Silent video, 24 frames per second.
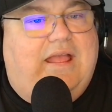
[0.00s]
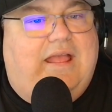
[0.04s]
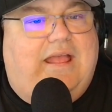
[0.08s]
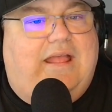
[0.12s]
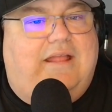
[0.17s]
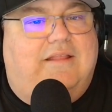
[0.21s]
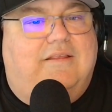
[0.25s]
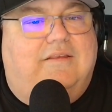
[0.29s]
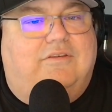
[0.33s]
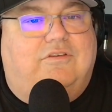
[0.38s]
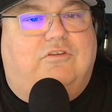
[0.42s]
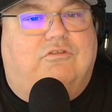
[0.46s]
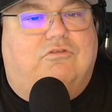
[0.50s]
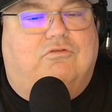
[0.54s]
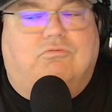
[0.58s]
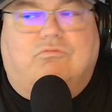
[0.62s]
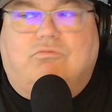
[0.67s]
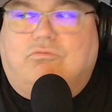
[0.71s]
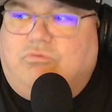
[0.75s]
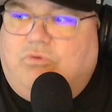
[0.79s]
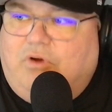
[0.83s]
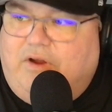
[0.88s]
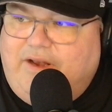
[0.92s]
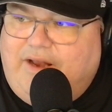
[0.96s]
And this is
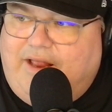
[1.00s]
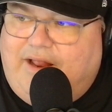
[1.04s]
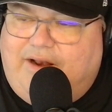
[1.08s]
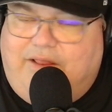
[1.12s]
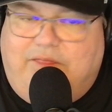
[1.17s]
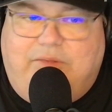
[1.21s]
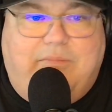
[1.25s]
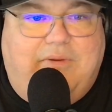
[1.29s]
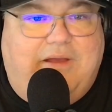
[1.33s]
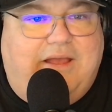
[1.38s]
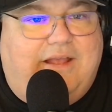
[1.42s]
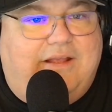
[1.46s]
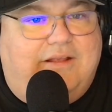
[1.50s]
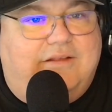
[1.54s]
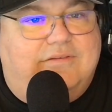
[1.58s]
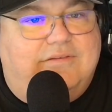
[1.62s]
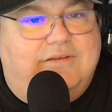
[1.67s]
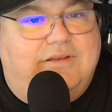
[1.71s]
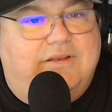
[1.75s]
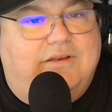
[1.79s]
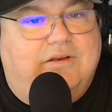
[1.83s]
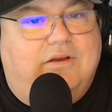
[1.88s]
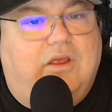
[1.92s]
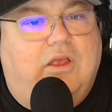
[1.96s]
right out of the
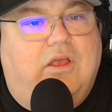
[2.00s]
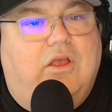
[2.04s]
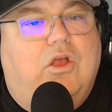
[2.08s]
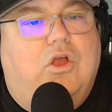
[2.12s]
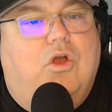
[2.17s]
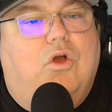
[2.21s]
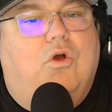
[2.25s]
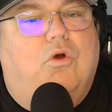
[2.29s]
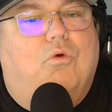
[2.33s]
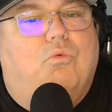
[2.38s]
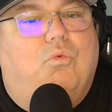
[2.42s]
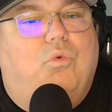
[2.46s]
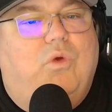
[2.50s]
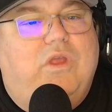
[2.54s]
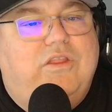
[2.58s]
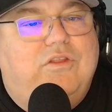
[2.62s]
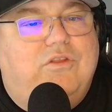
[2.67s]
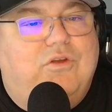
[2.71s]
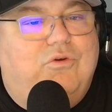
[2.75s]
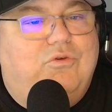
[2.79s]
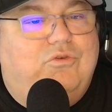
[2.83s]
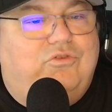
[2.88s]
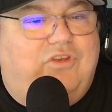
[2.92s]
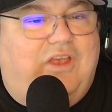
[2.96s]
magazine
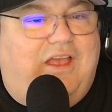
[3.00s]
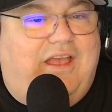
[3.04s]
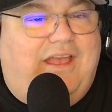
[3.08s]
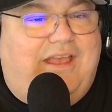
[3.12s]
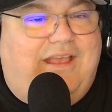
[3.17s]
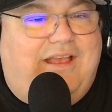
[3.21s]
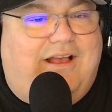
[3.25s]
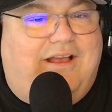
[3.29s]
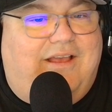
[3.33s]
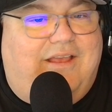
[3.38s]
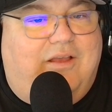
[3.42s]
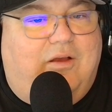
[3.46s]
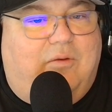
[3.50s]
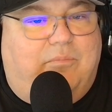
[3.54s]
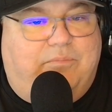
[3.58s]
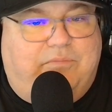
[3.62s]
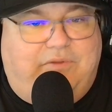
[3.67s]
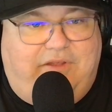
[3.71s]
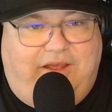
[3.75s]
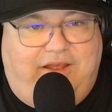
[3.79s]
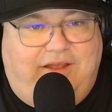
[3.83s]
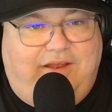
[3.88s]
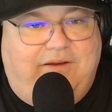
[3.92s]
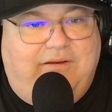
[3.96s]
Windows AI
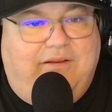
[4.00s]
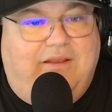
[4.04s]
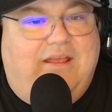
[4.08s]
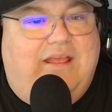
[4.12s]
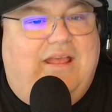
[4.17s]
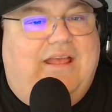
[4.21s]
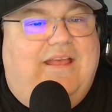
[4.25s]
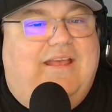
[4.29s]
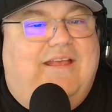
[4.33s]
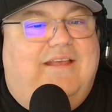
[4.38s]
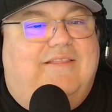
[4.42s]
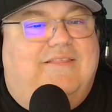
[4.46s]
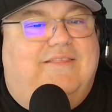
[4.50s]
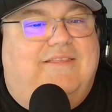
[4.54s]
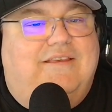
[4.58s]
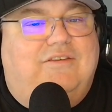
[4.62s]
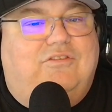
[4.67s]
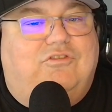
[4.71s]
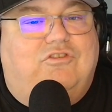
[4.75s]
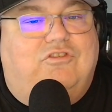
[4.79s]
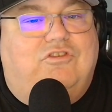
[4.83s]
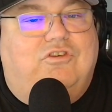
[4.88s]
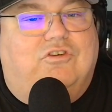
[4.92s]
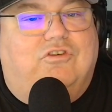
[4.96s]
update.
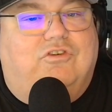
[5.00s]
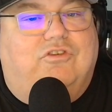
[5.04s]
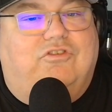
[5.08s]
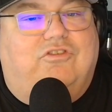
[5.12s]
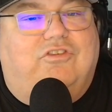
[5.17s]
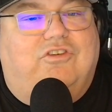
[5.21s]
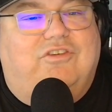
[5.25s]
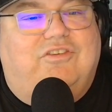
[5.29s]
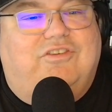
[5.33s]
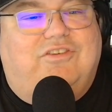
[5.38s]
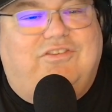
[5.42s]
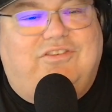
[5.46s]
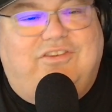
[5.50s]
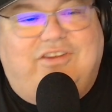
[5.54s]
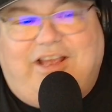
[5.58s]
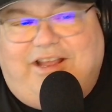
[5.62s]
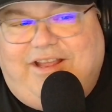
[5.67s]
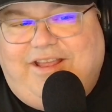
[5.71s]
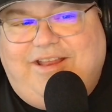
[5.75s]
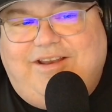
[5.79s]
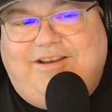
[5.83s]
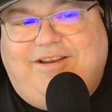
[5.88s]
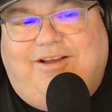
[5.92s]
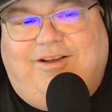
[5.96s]
This year's
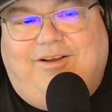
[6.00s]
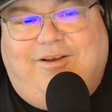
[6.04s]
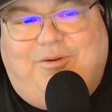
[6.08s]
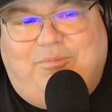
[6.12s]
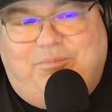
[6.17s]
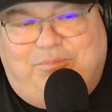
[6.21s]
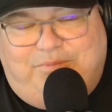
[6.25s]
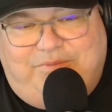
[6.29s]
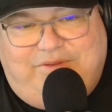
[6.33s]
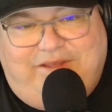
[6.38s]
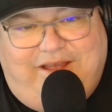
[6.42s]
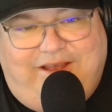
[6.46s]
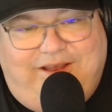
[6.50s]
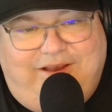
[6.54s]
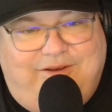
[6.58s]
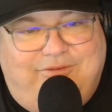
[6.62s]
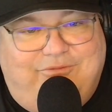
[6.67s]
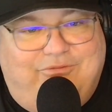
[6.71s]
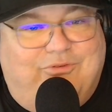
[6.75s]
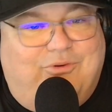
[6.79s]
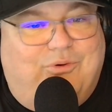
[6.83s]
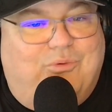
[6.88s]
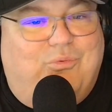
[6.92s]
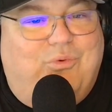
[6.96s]
second update
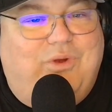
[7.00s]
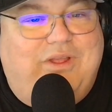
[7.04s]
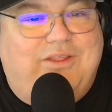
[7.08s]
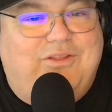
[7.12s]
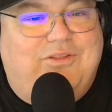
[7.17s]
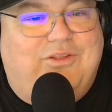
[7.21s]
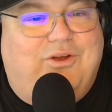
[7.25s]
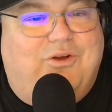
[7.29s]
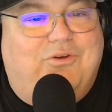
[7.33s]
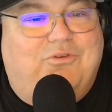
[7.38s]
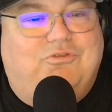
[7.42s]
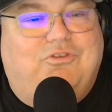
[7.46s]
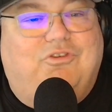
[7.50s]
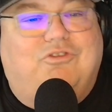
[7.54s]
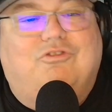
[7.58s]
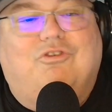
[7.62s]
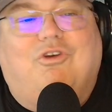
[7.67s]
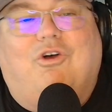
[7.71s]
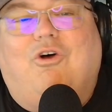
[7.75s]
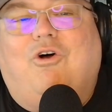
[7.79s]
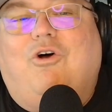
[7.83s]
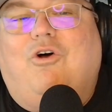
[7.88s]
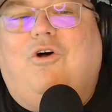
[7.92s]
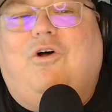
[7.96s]
for Windows is
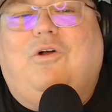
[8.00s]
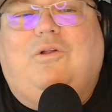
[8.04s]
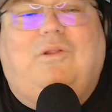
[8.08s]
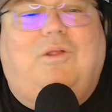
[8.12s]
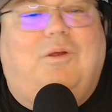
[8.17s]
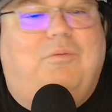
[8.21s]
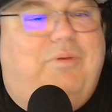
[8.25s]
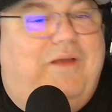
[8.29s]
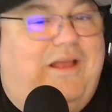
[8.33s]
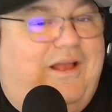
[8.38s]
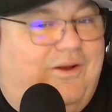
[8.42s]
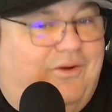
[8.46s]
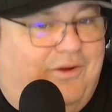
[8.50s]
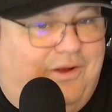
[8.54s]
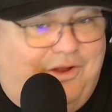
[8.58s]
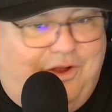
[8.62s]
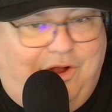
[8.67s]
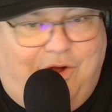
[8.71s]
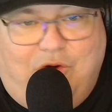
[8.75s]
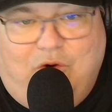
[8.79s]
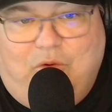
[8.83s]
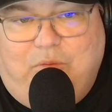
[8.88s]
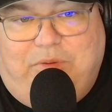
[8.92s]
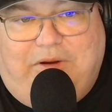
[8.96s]
all about
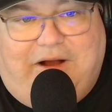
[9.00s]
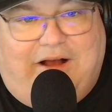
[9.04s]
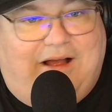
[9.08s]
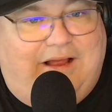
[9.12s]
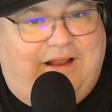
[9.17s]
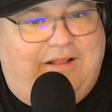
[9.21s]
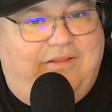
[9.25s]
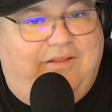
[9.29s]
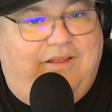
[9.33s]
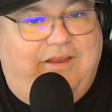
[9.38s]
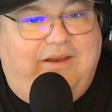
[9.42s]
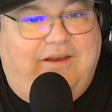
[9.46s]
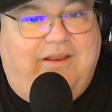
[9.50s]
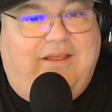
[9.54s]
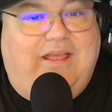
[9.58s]
Copilot.